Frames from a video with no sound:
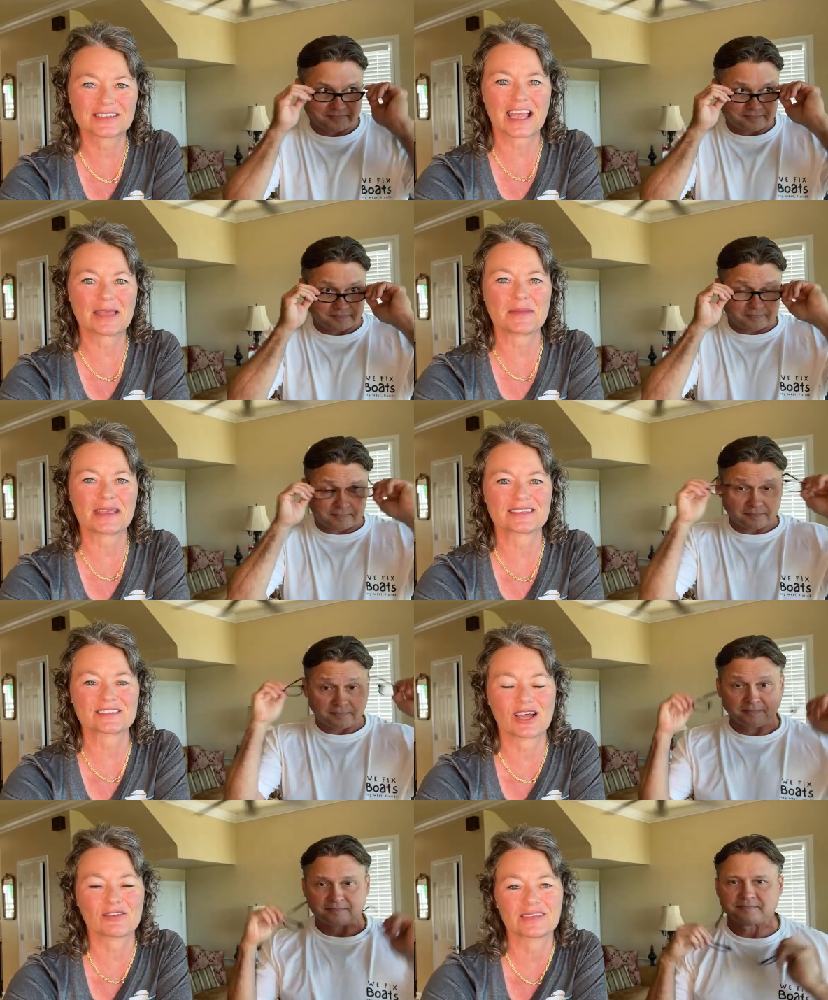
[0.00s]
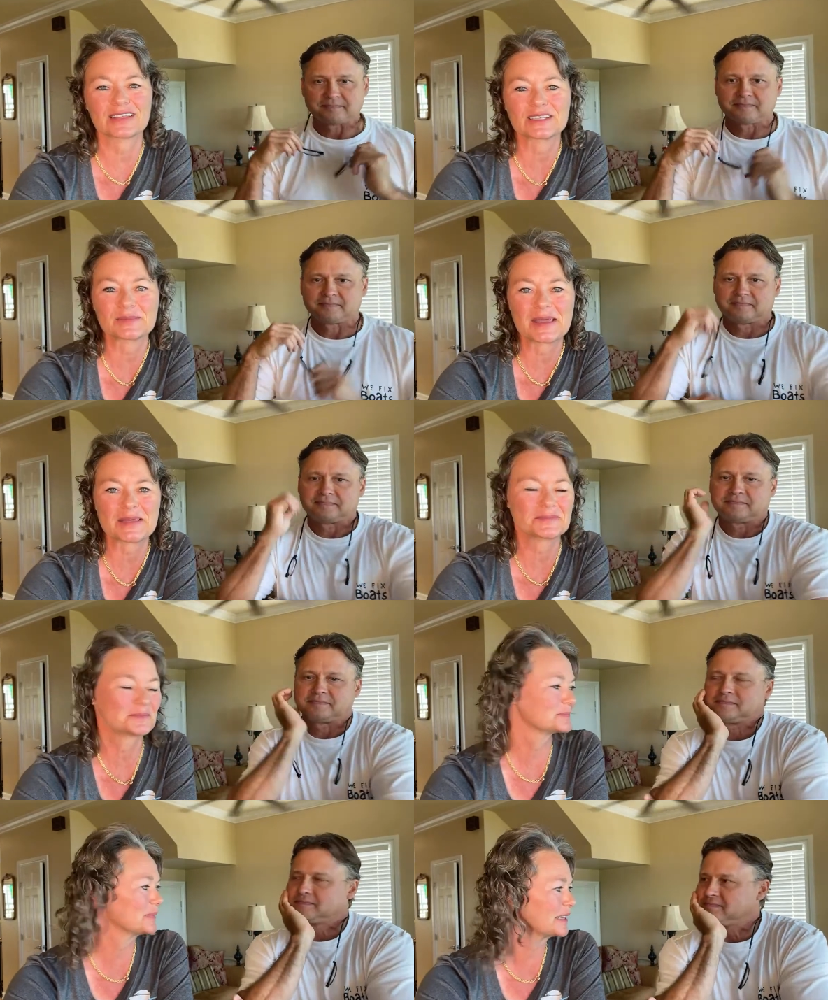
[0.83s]
Speaker 1: timing is off a little bit,
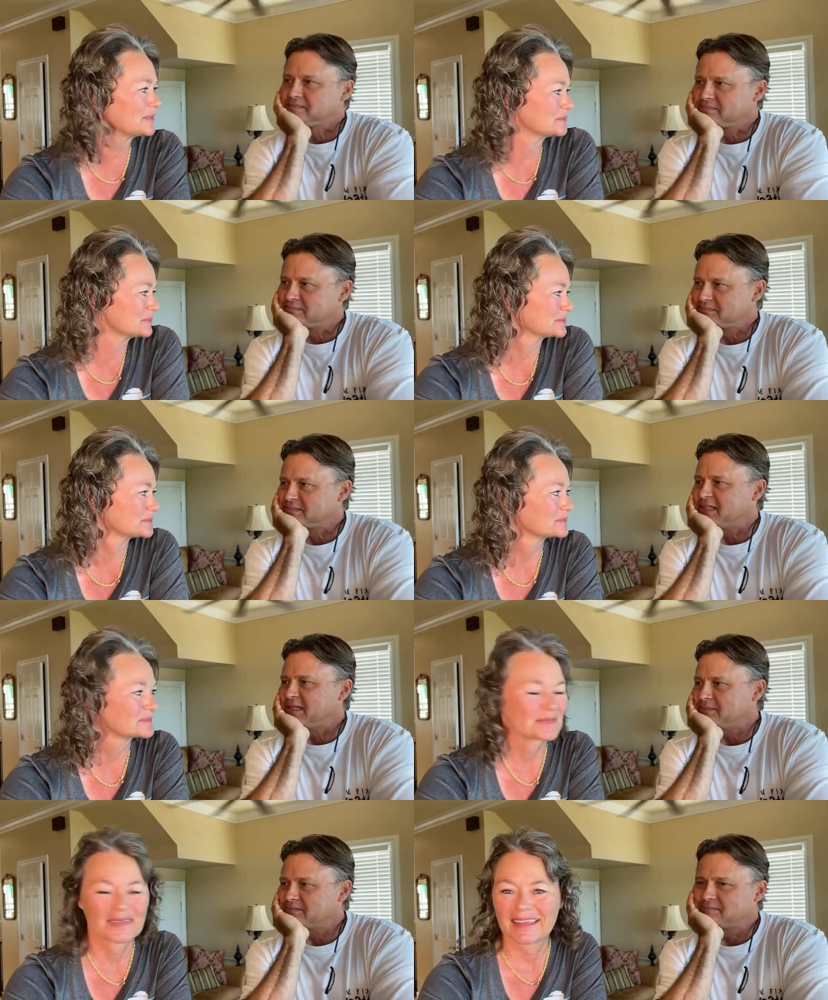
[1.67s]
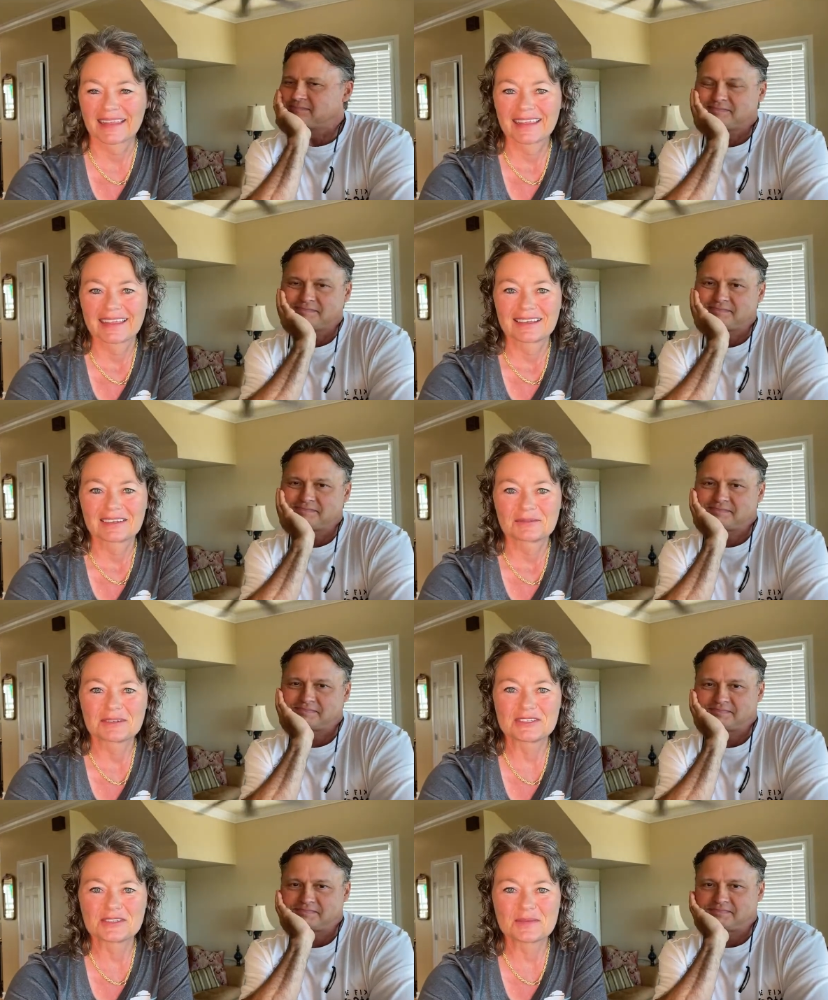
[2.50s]
but
Speaker 2: yeah,
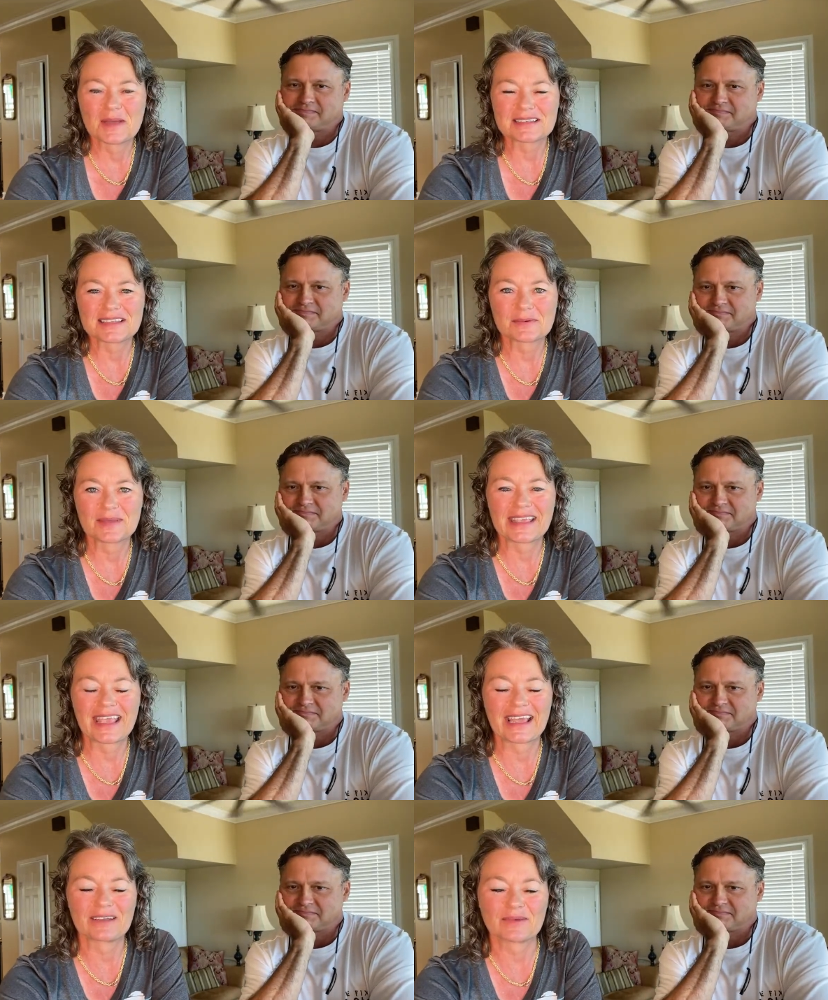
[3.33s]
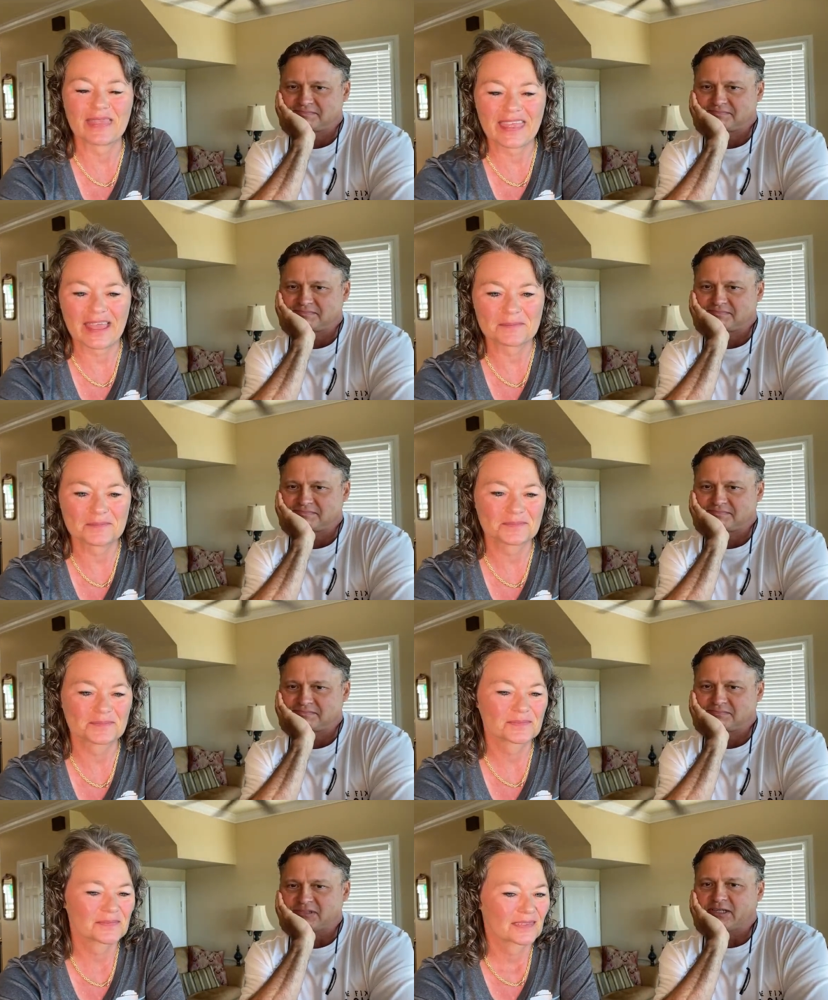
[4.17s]
Speaker 1: we do the best that we can with them.
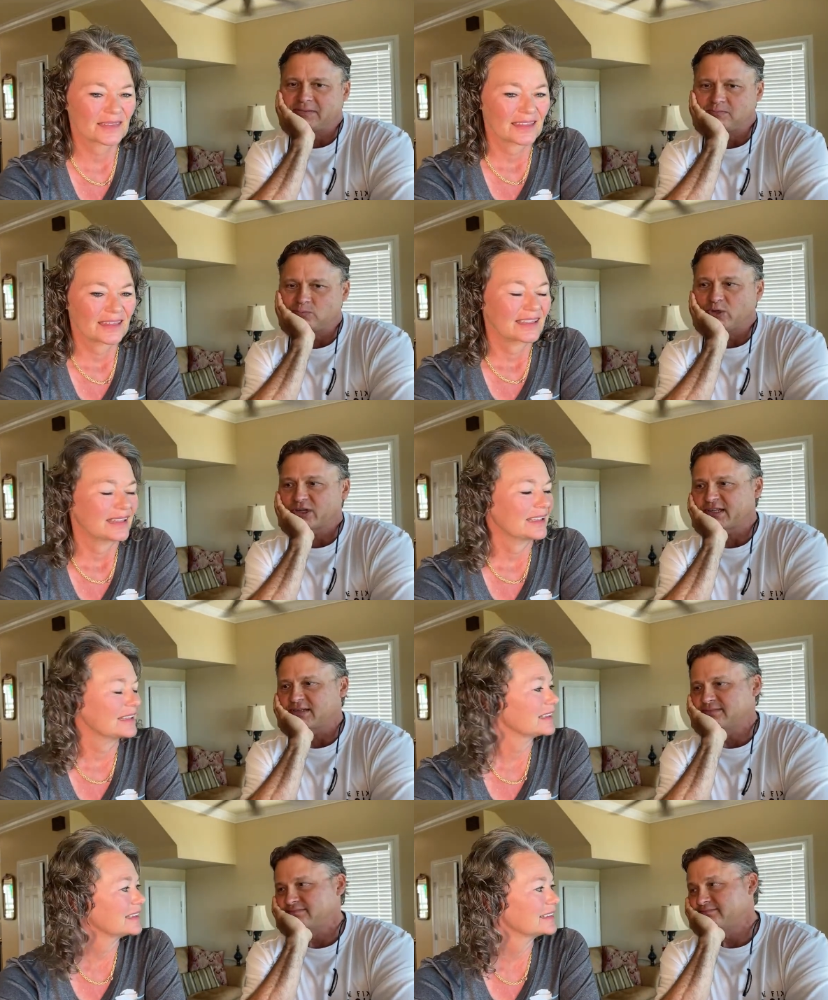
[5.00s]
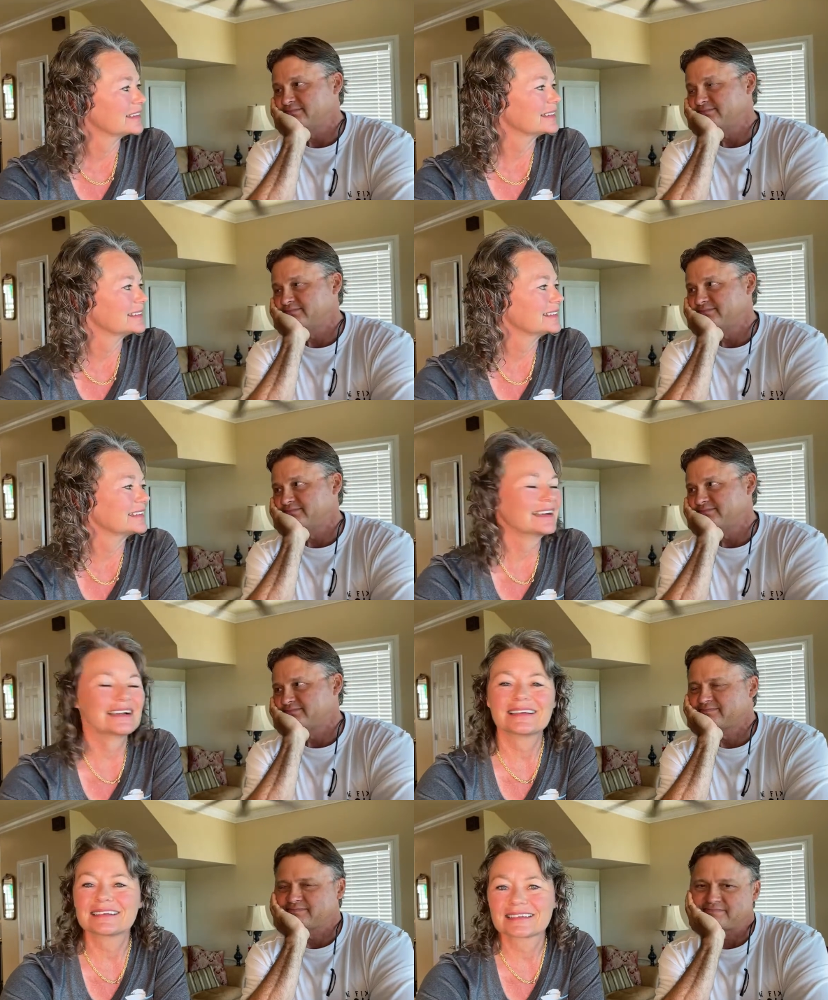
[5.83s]
Speaker 2: Yeah, working.
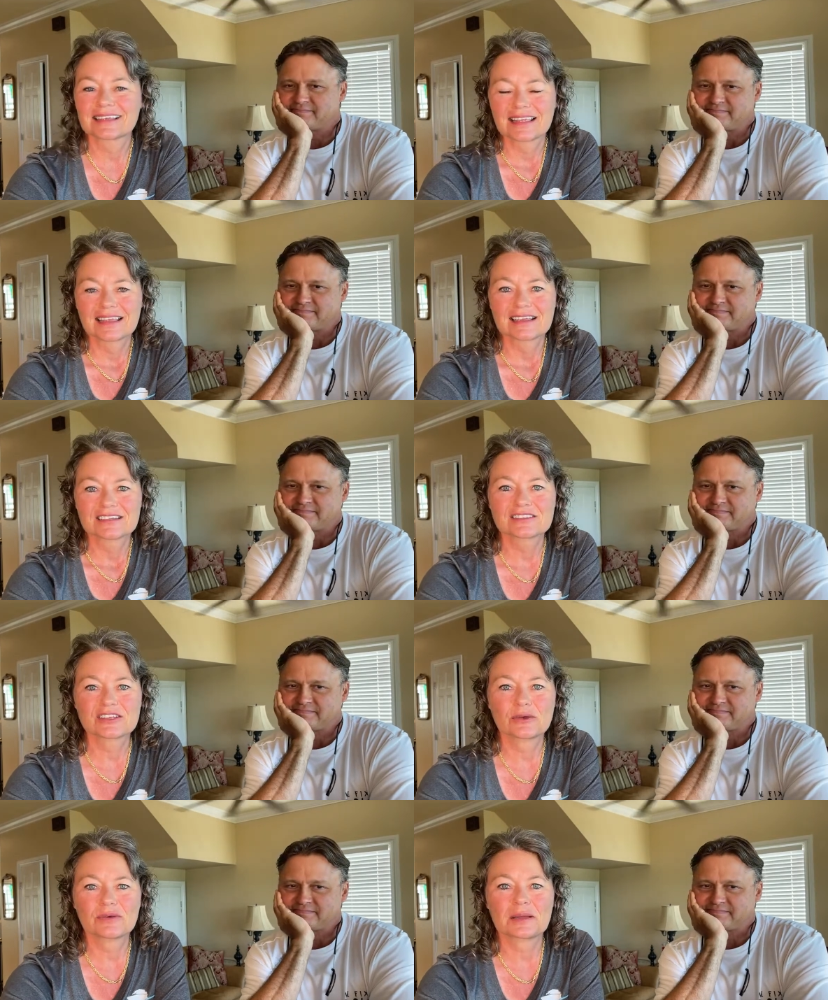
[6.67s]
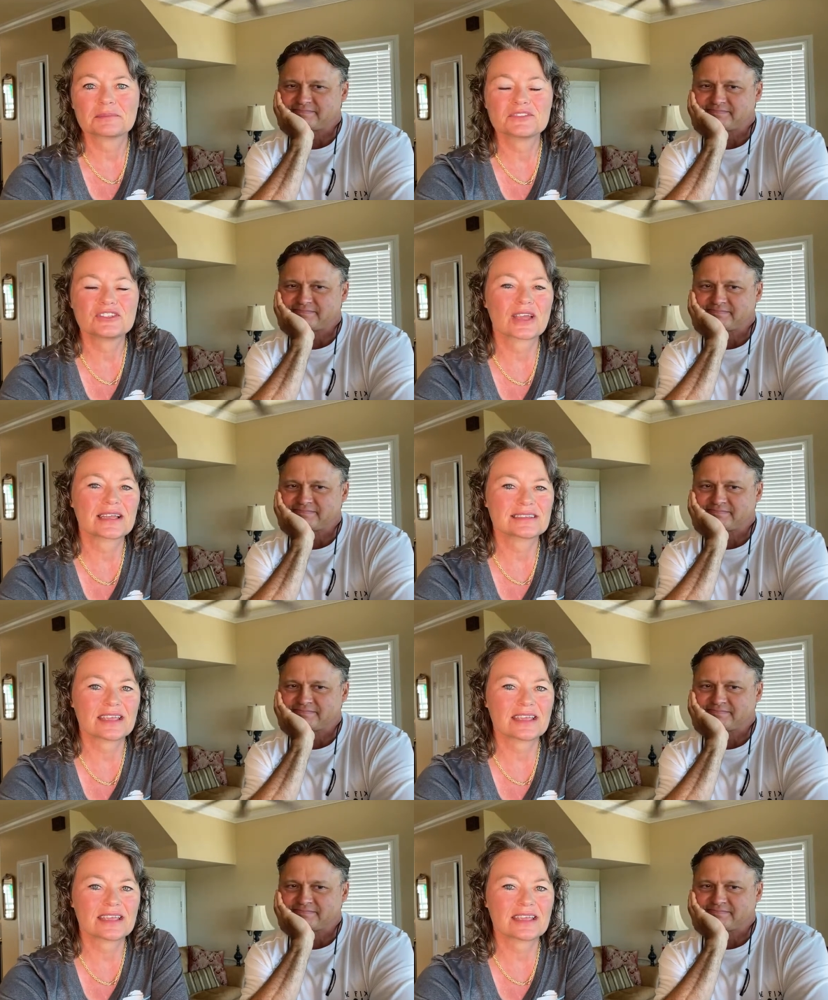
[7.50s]
Speaker 1: Yeah. So do you guys